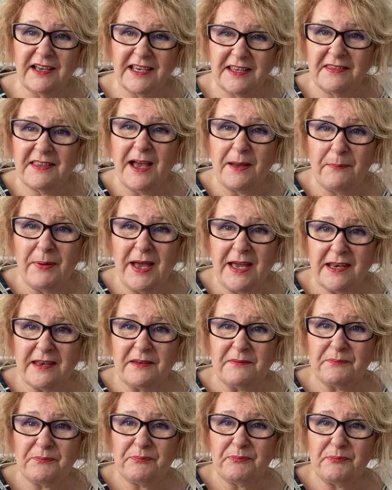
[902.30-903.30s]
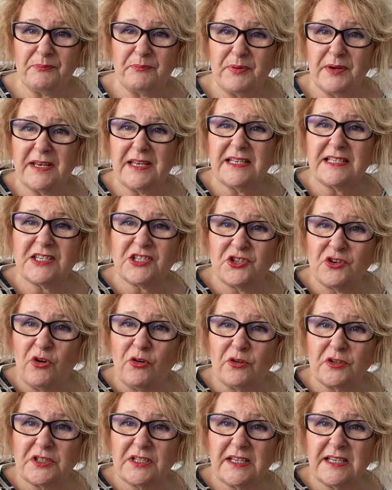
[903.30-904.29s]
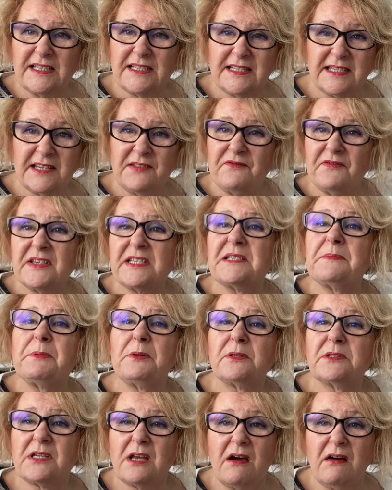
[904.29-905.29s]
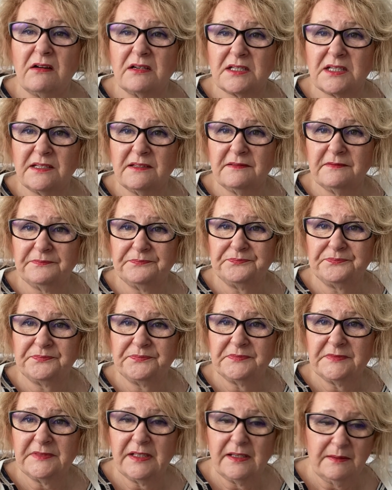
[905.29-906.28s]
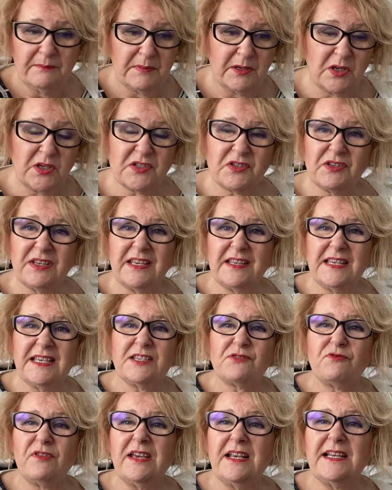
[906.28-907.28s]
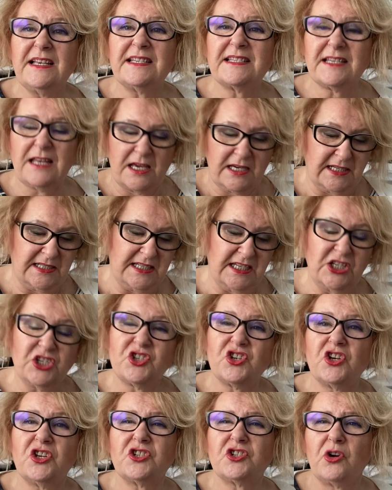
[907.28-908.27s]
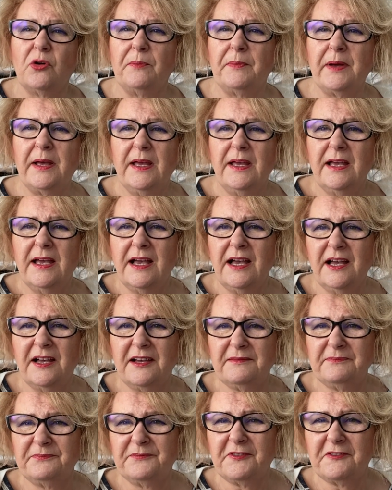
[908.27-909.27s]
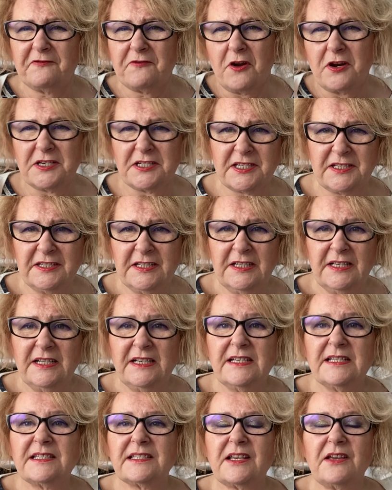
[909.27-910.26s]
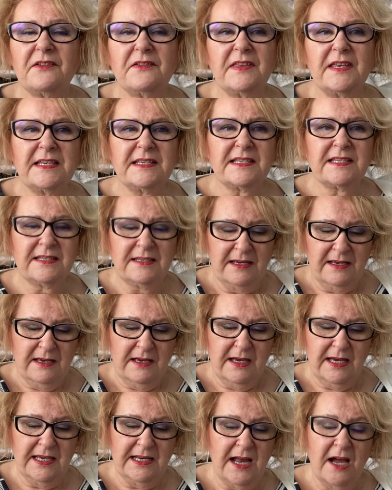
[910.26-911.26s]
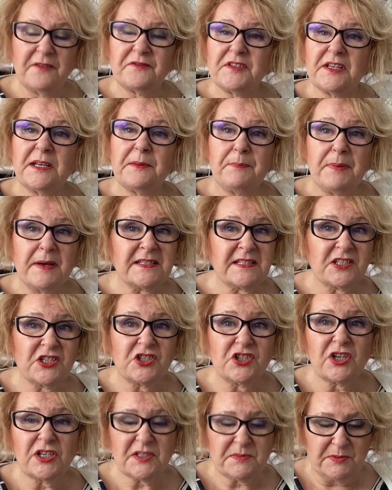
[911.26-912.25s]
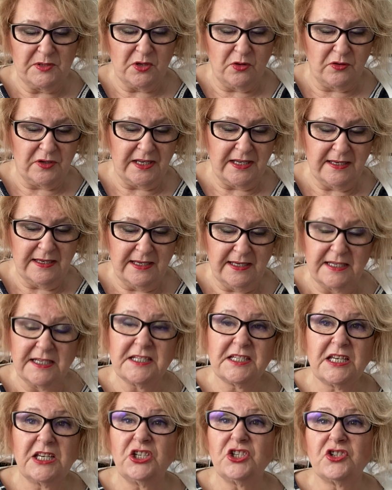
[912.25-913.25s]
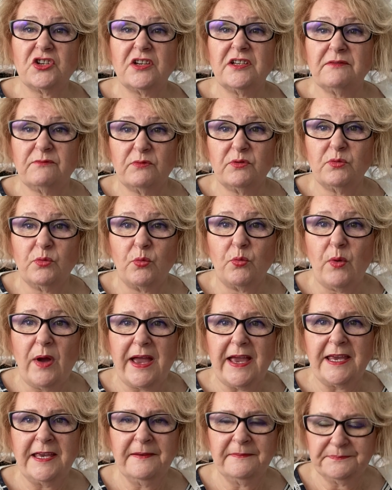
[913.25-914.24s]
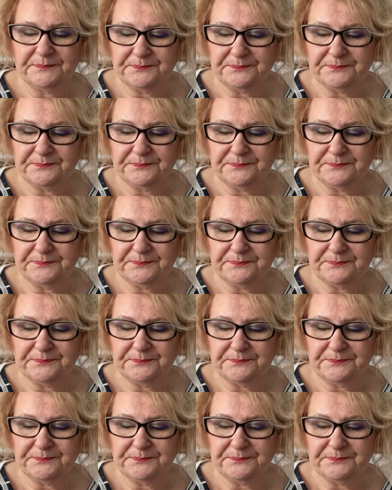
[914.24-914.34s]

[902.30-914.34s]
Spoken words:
in that pattern, but it's not, it's an invisible dart, because this really is like a t-shirt top front. So there's, and I've done a bust adjustment on it in a t-shirt way,